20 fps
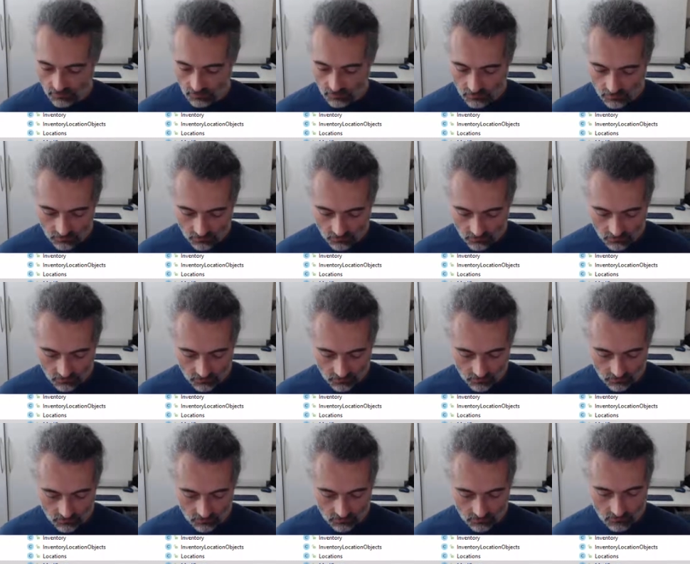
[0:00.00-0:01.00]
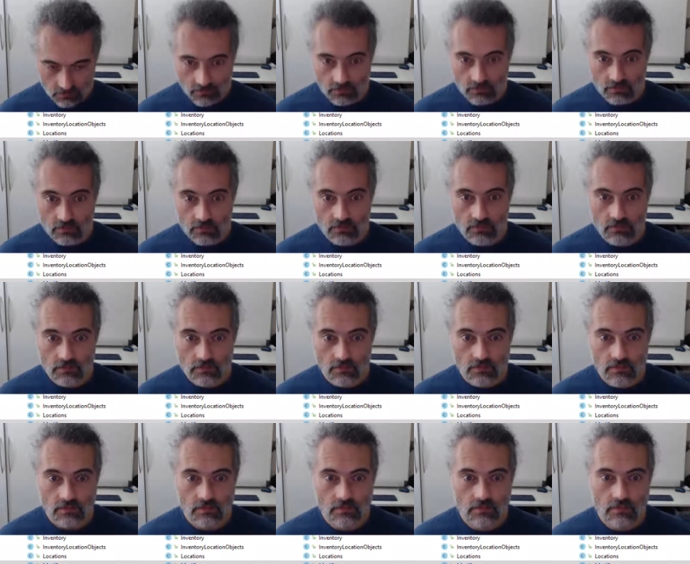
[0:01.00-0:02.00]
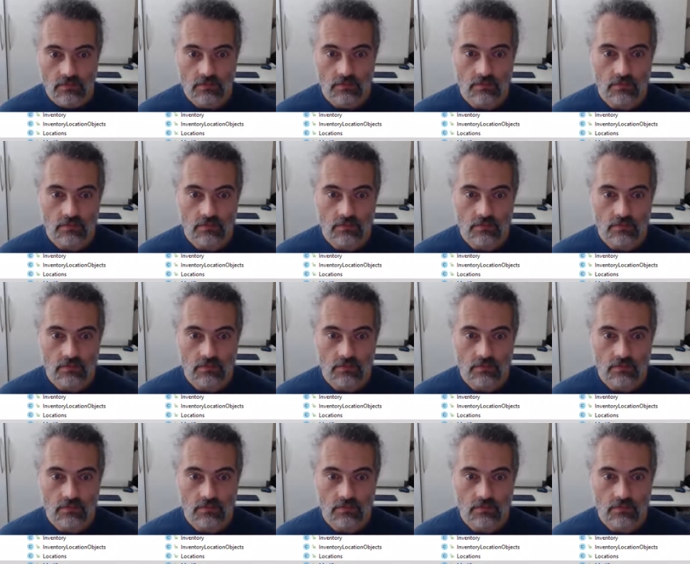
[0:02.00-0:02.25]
(silence)